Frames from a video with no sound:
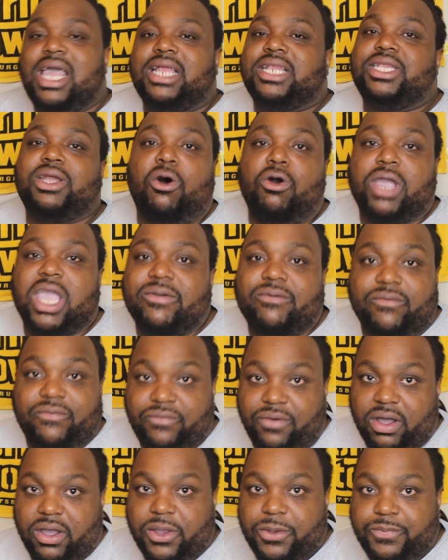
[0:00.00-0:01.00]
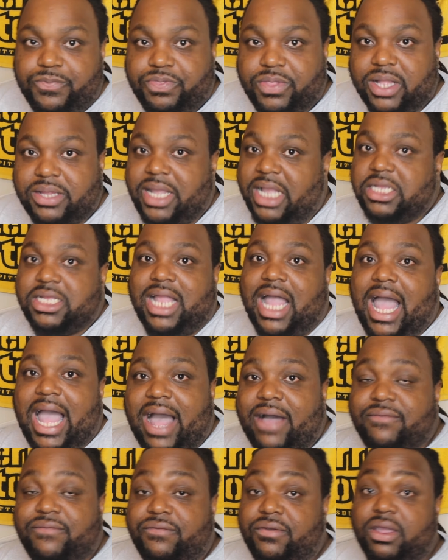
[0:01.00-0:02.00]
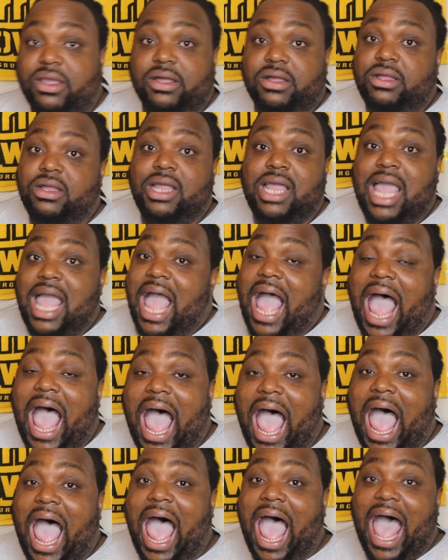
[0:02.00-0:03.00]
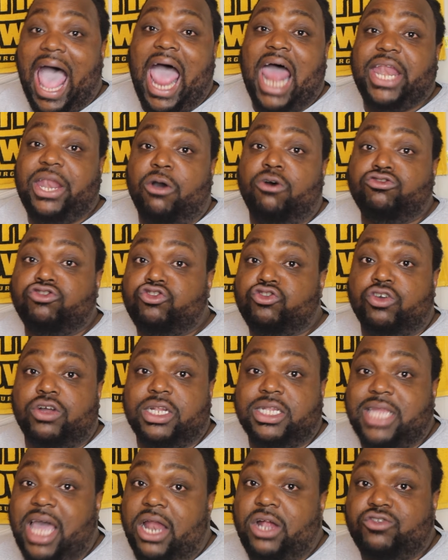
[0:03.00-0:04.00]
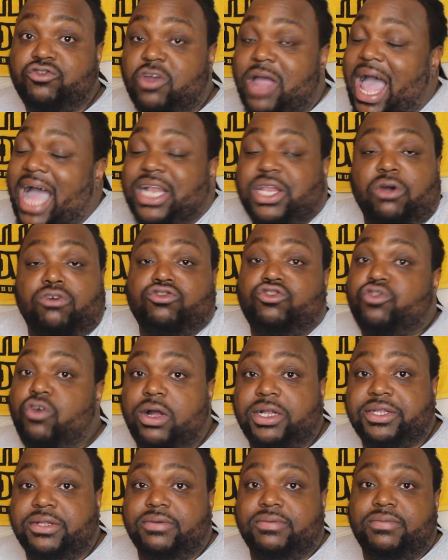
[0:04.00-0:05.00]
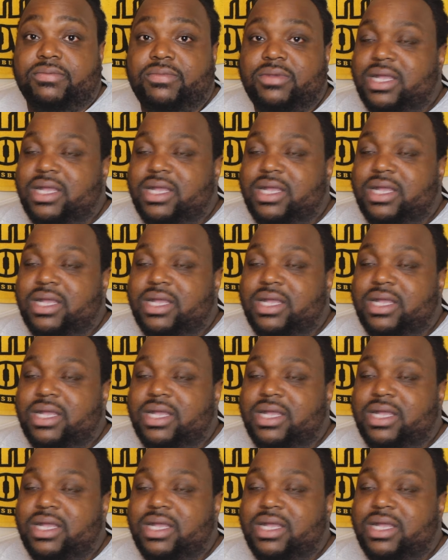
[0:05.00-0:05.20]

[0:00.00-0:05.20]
Don't give a fuck. That's just how I feel. I don't trust Donald Trump. I don't trust him.